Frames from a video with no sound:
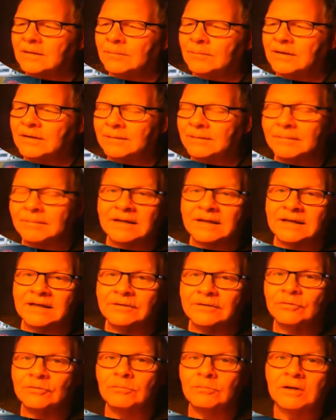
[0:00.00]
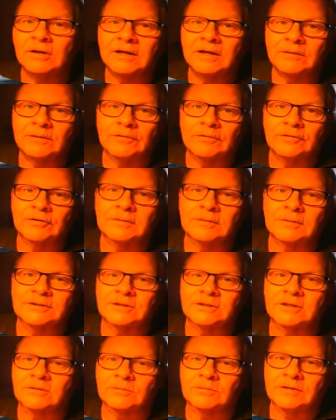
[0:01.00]
it drew blood, went through my
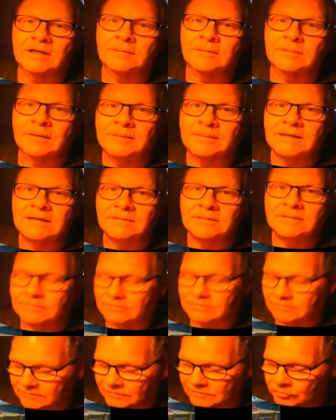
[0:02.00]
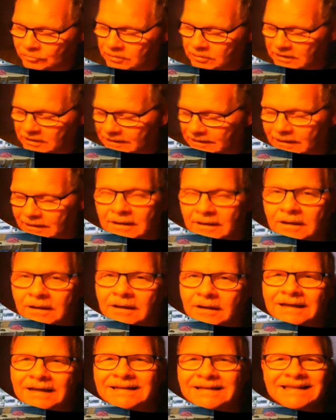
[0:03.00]
shirt, went into my meat and drew blood.
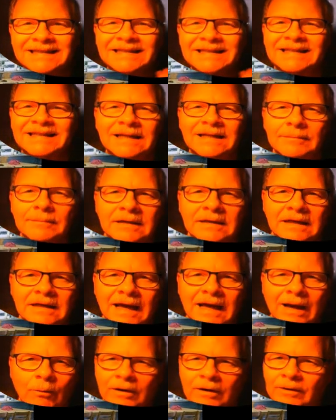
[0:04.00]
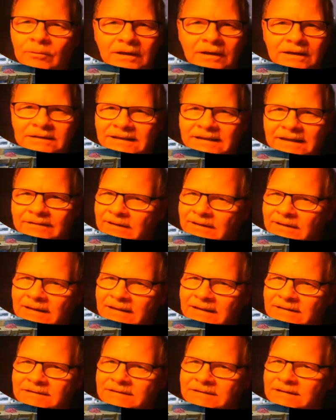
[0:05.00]
It didn't hit me. I wasn't wearing safety
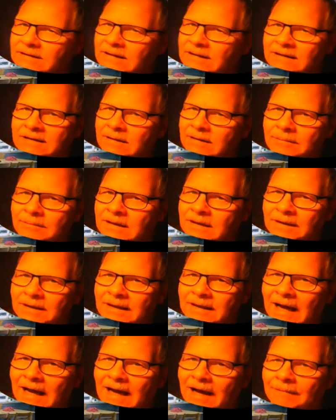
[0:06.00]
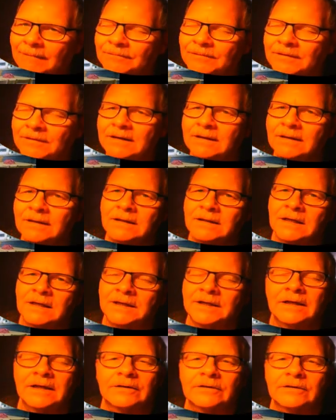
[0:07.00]
glasses. It didn't hit me in the eye.
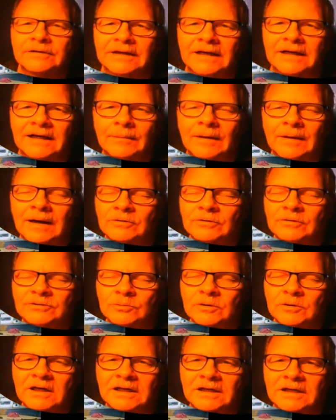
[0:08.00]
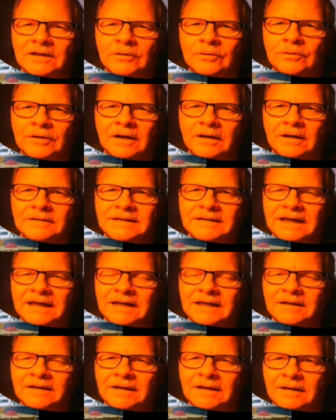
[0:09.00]
Another time, I was working on
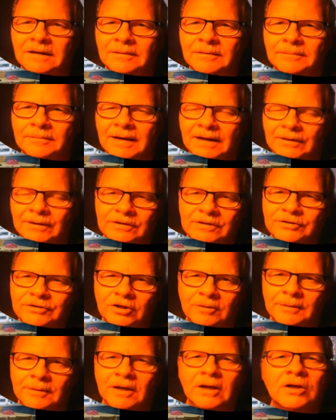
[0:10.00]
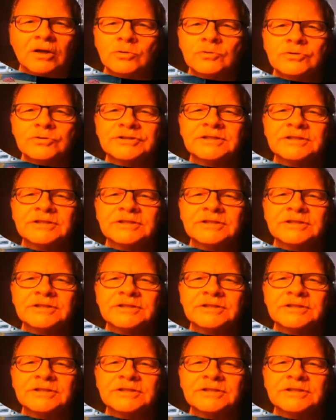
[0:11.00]
taking a battery terminal loose,